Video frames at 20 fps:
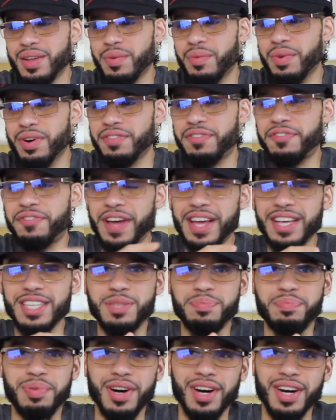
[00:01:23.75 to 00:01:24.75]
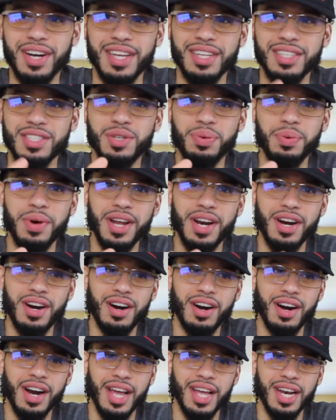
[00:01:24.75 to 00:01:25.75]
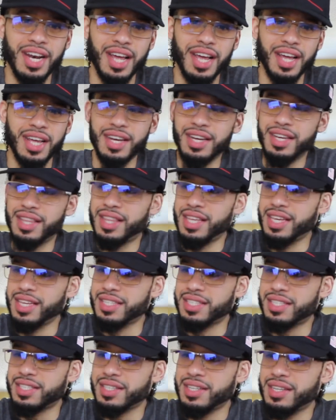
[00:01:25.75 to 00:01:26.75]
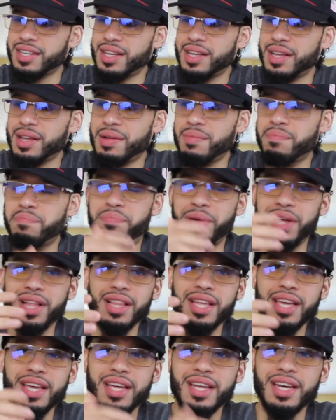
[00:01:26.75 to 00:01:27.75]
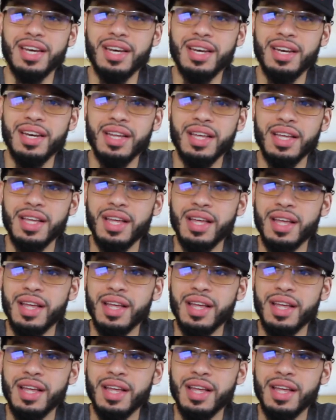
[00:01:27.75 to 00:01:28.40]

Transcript: what Facebook and Twitter and these billionaire